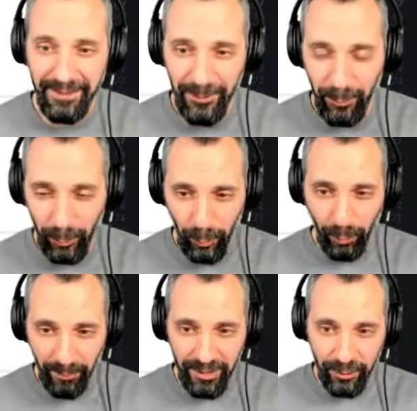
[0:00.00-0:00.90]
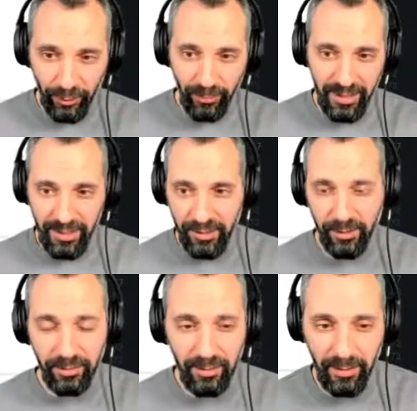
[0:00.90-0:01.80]
or role-based
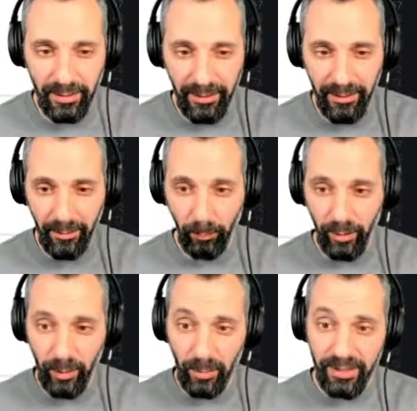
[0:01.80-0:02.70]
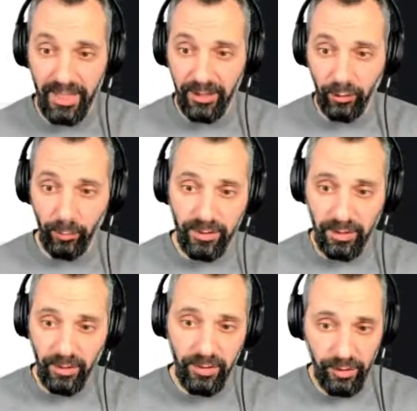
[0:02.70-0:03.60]
authorization, where you assign groups
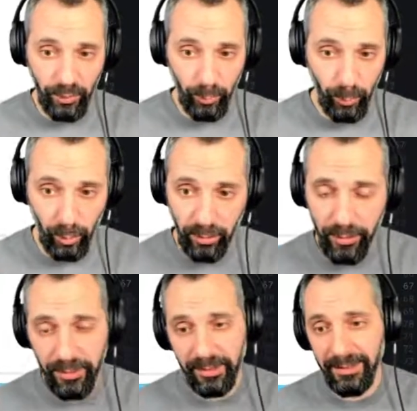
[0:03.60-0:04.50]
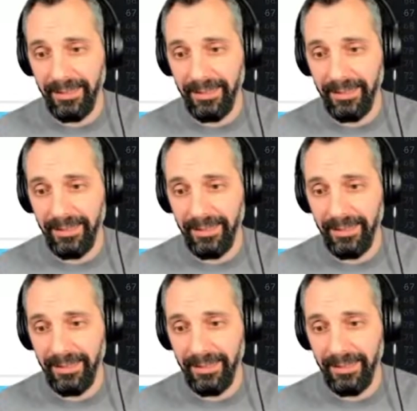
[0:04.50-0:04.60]
and users to roles,